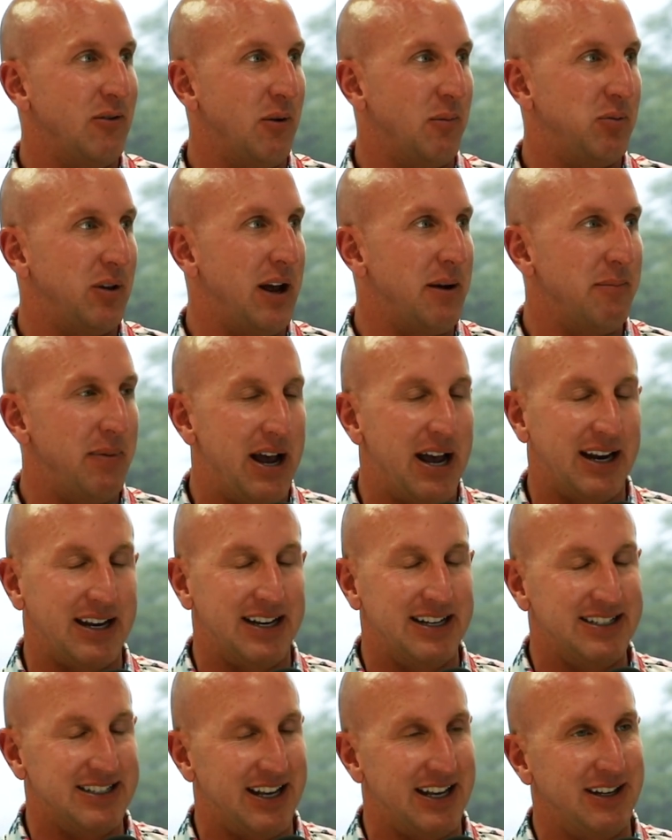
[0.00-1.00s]
He replied
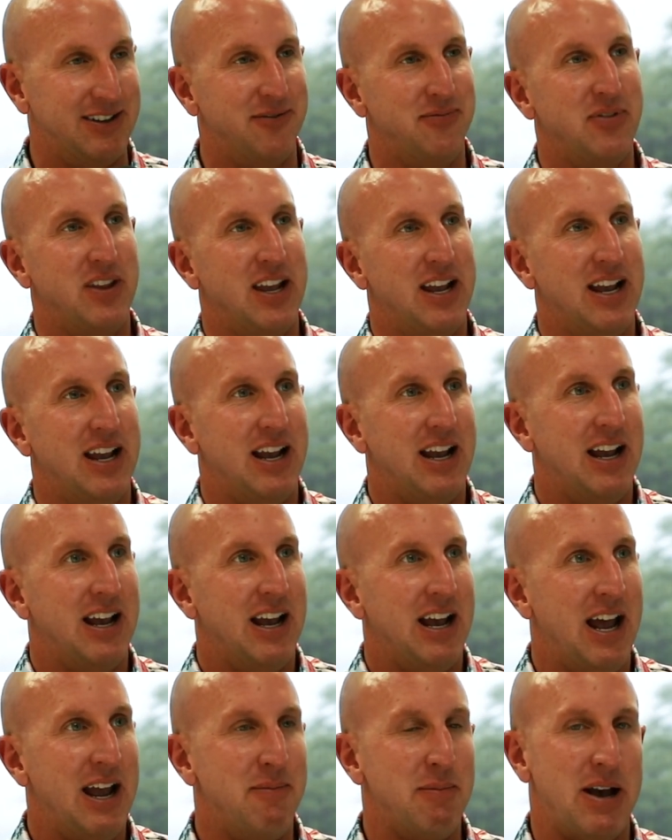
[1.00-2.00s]
back, and he's like,
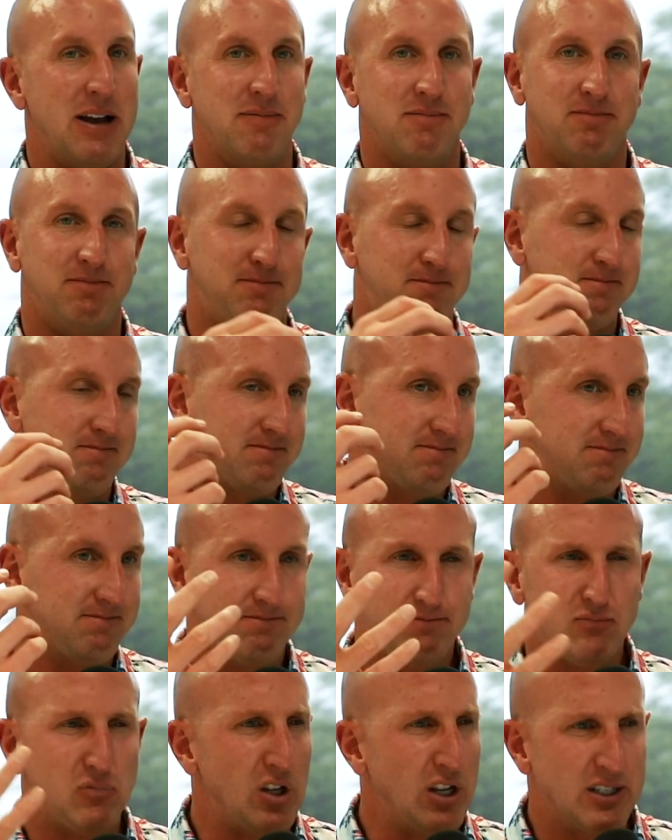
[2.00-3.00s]
hey, man,
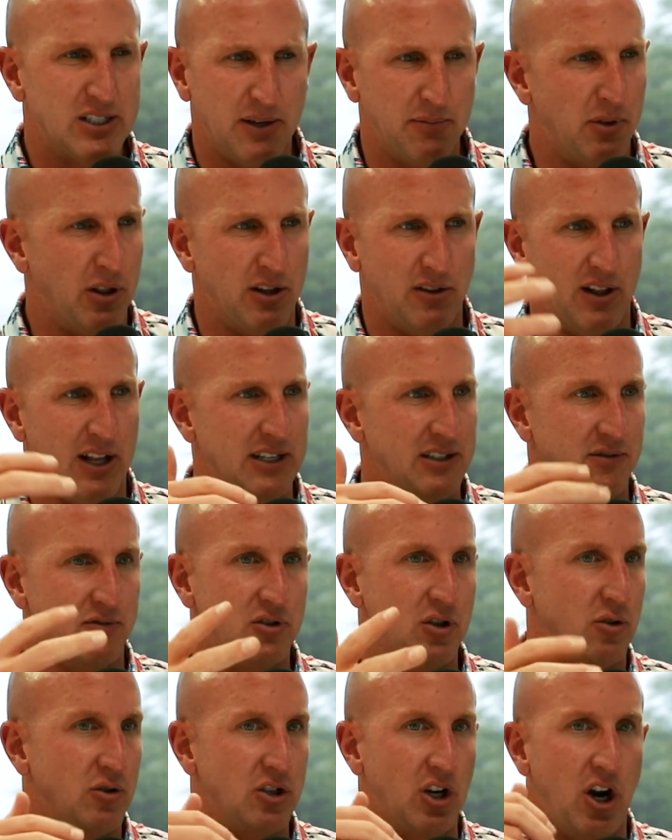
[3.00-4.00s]
something along the lines
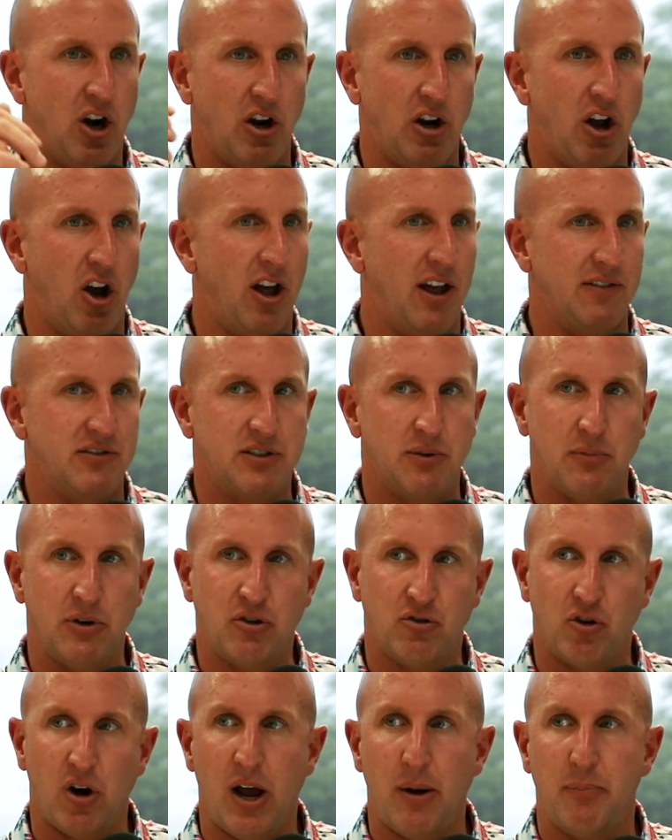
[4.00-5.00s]
of, so sorry, I'll have
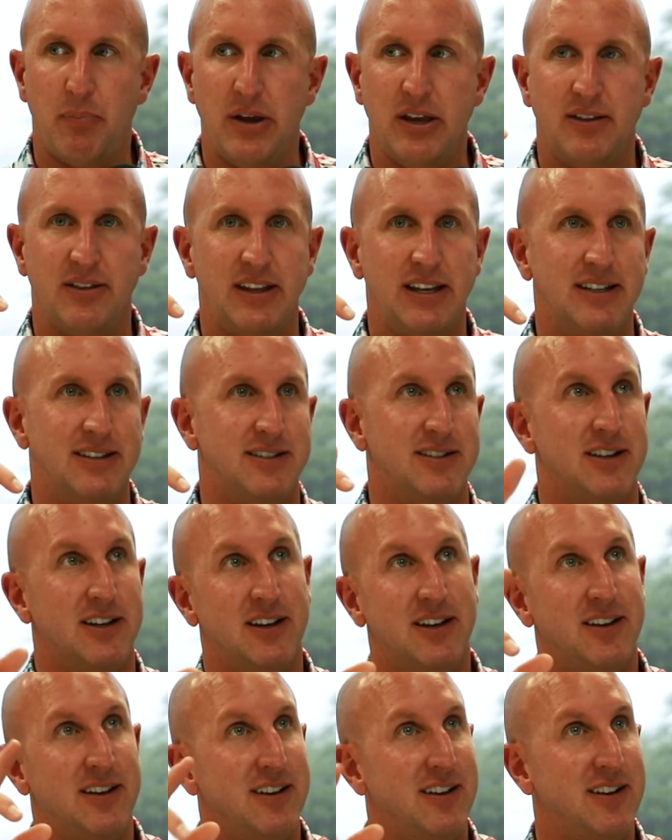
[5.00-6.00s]
somebody drop in these,
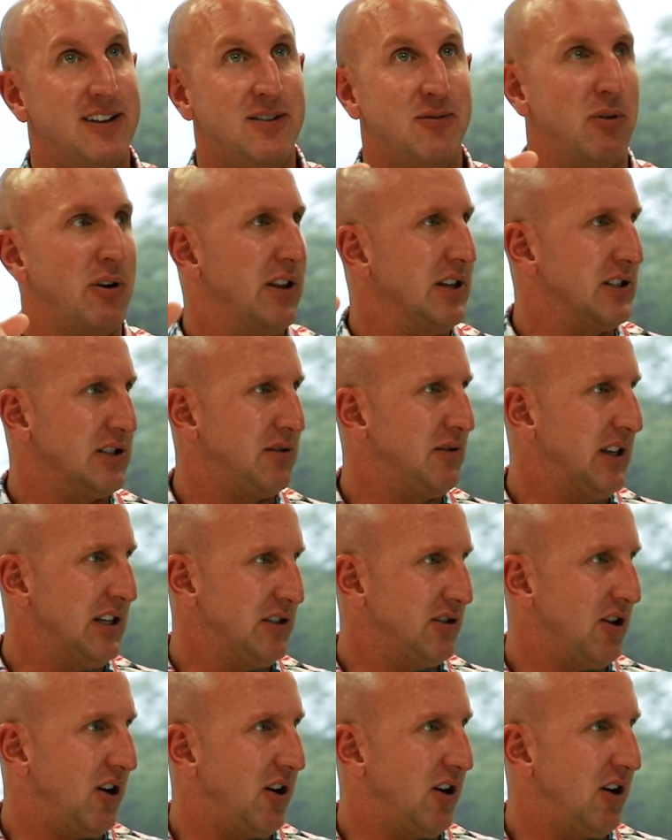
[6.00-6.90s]
what are these things